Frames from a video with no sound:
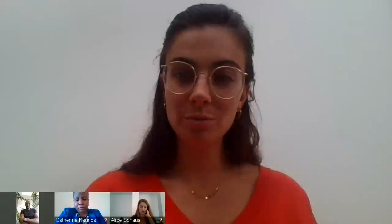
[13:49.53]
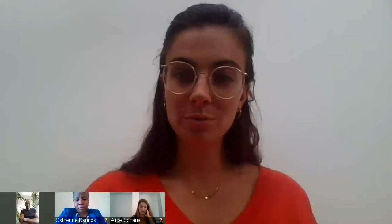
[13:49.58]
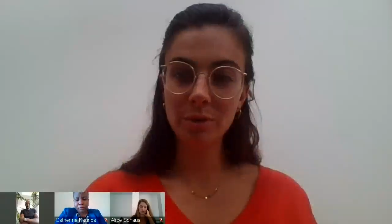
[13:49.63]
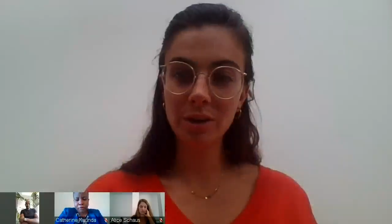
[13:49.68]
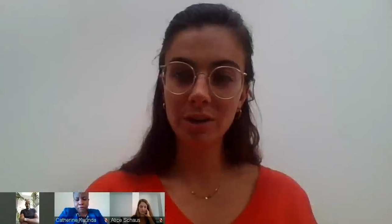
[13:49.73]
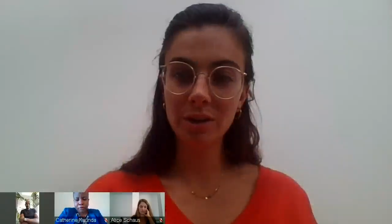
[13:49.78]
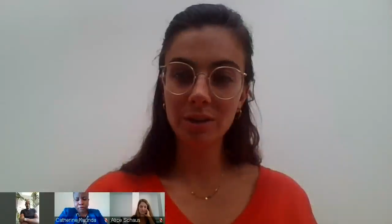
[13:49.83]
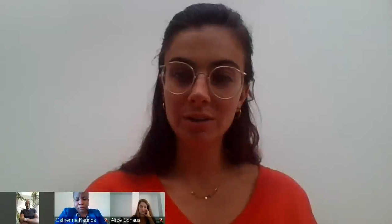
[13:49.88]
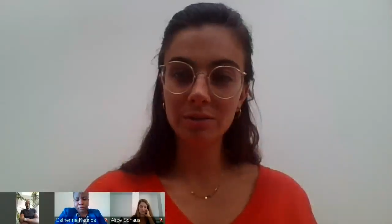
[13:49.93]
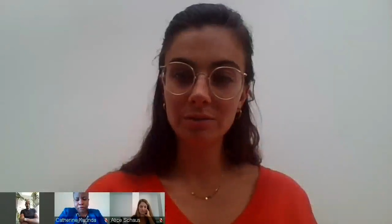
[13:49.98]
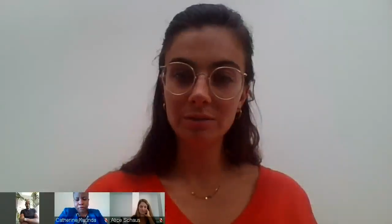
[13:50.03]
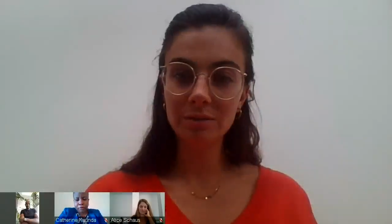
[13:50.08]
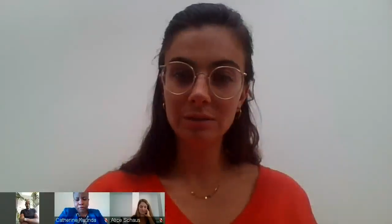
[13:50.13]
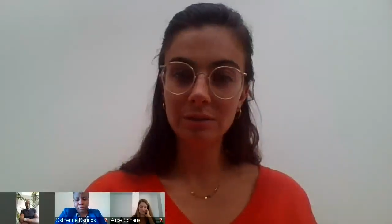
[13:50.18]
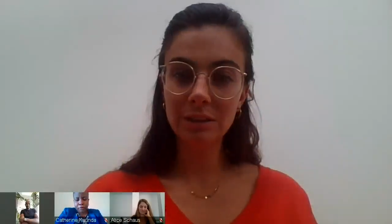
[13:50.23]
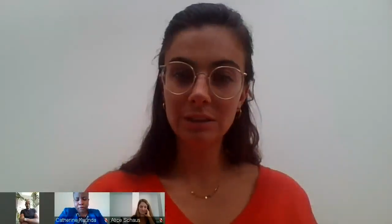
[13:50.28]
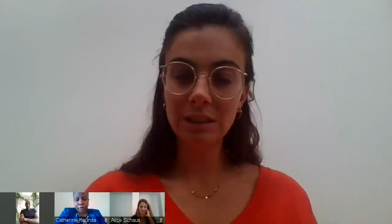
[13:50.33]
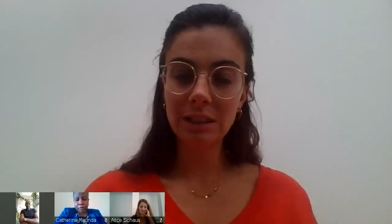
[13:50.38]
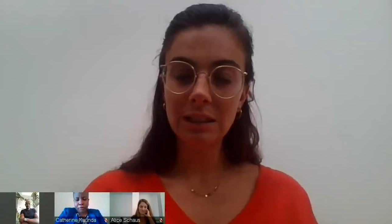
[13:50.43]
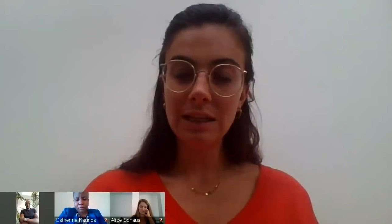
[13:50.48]
Mark.
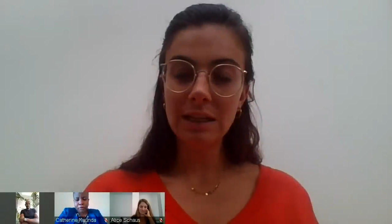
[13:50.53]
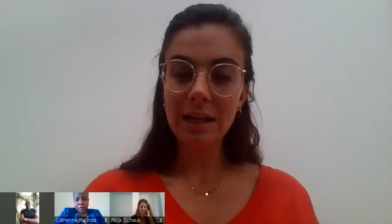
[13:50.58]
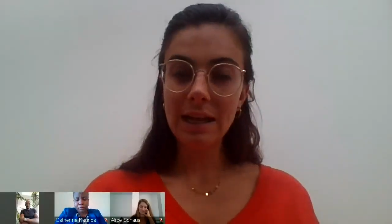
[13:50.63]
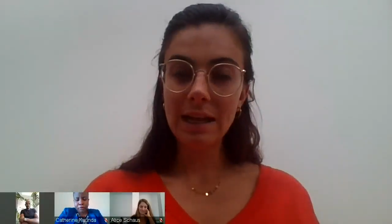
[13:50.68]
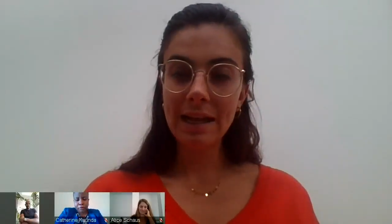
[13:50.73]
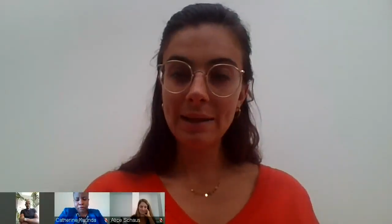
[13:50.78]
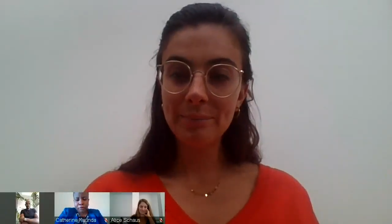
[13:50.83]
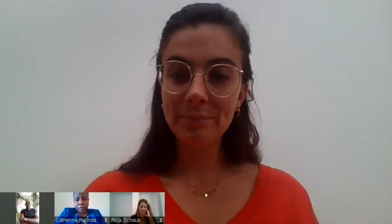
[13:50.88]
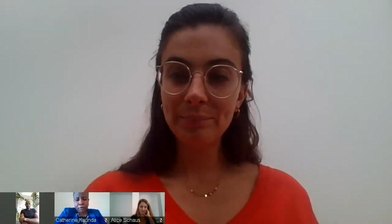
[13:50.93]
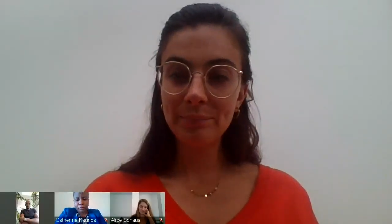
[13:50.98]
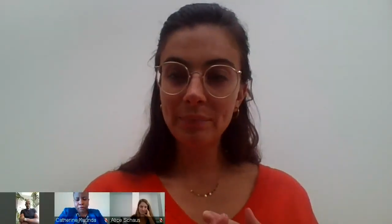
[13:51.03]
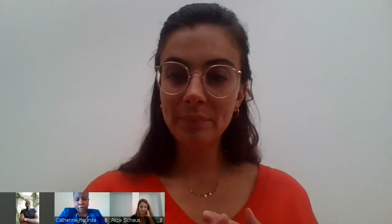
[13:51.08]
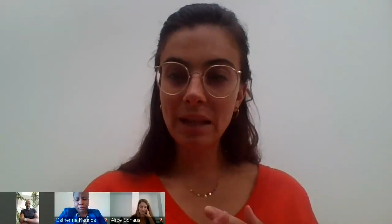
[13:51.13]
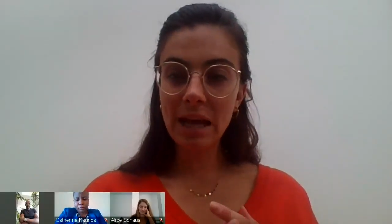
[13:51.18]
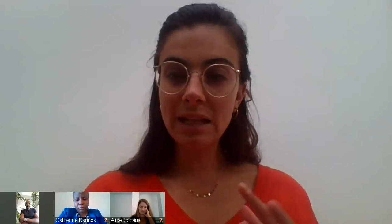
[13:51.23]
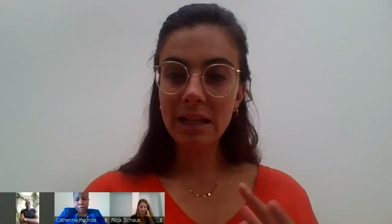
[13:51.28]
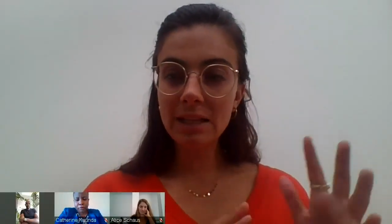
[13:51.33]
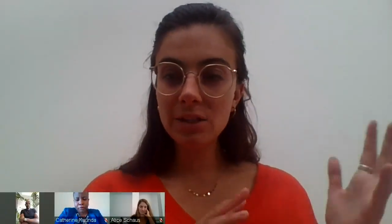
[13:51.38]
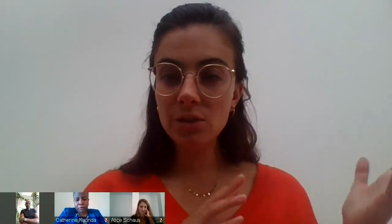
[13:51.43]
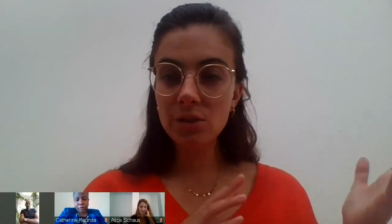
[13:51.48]

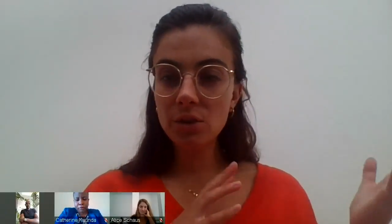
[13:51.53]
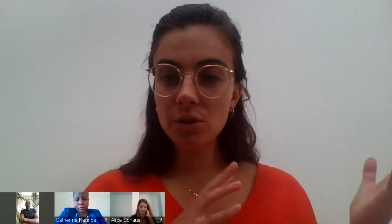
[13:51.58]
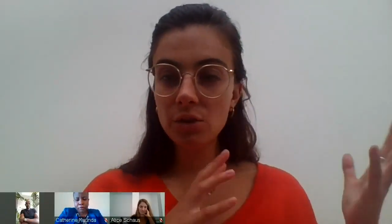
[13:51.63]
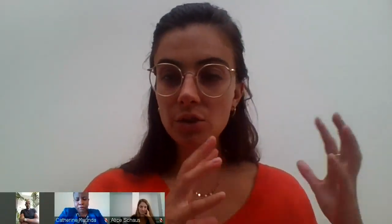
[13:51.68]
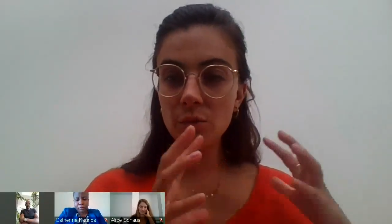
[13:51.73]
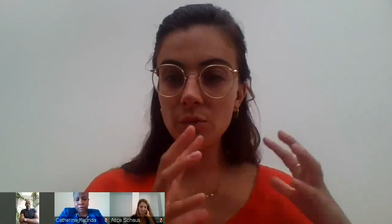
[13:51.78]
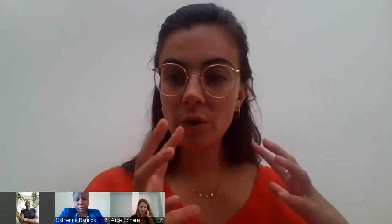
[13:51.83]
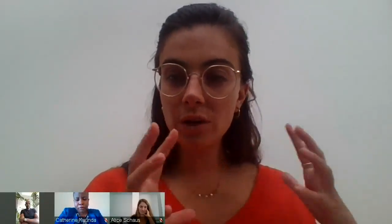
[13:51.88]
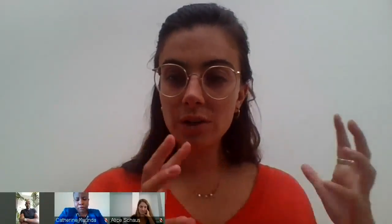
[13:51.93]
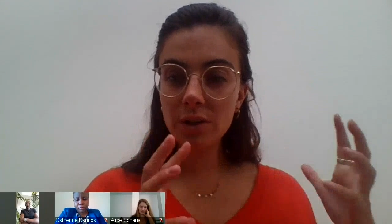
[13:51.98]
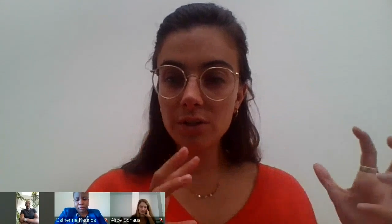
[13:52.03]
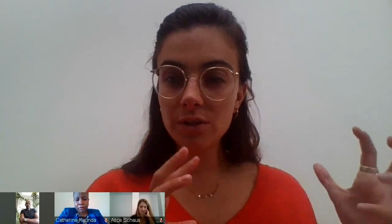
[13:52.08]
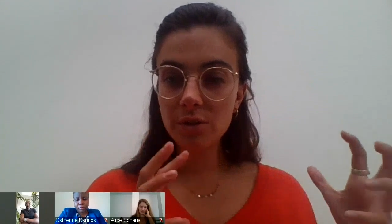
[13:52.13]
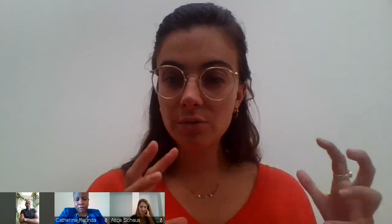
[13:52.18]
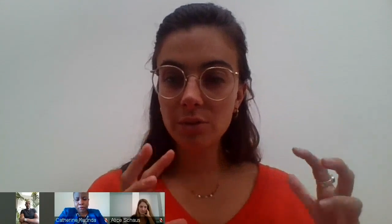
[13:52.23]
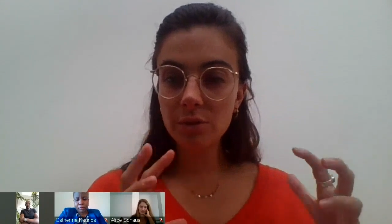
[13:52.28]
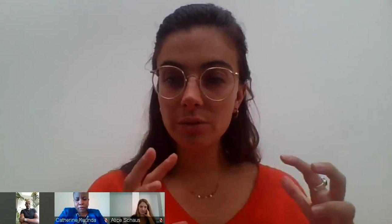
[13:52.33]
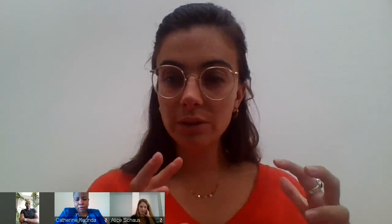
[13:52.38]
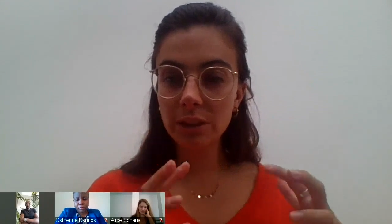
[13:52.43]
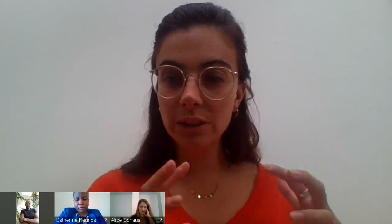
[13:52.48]
Alice, could you walk us
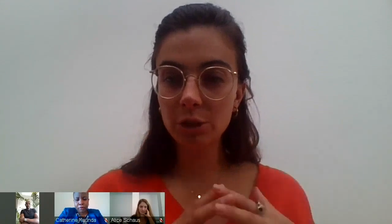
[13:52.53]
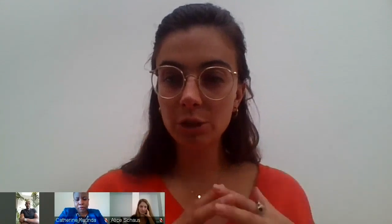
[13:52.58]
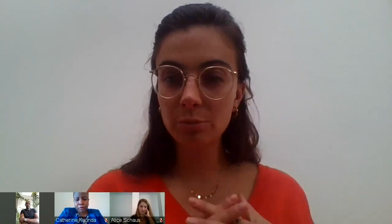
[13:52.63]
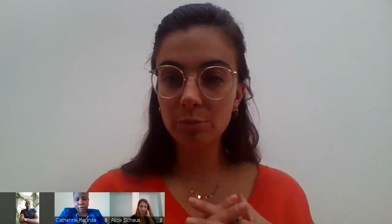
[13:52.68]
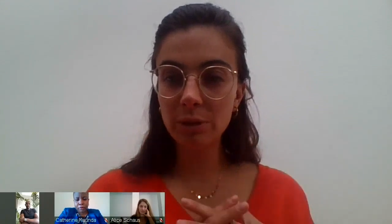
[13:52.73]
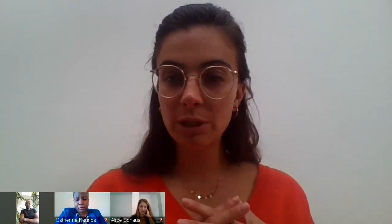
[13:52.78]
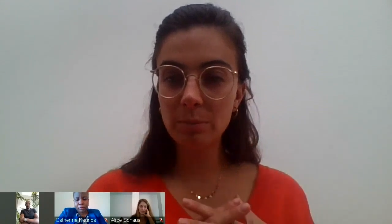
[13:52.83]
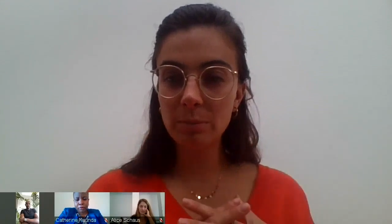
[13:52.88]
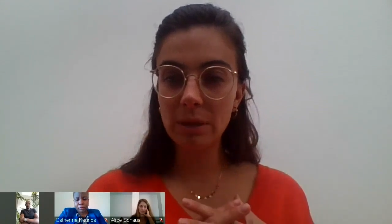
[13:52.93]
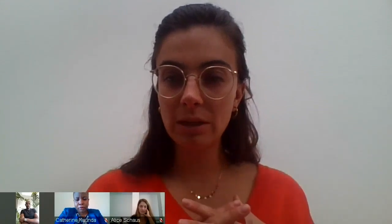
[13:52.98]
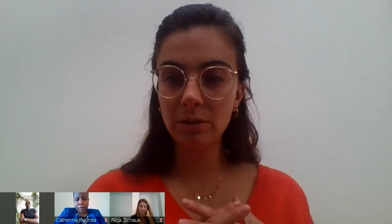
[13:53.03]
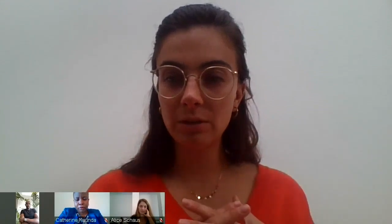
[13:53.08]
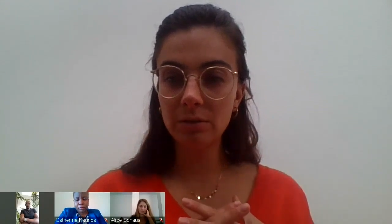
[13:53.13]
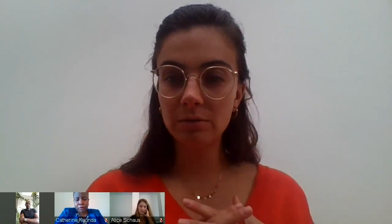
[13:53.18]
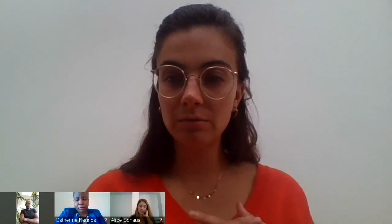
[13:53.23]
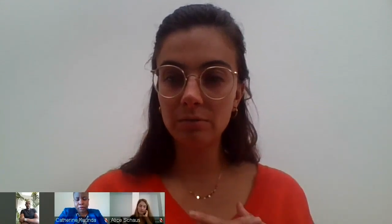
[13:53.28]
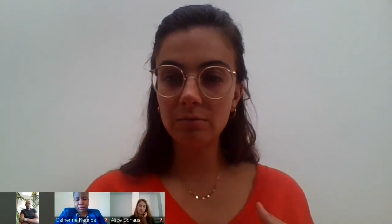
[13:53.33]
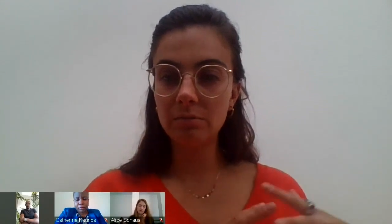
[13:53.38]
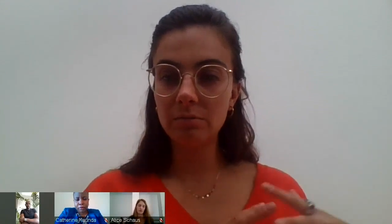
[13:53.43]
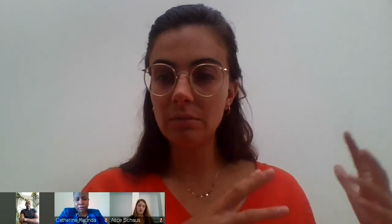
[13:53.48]
through a little bit about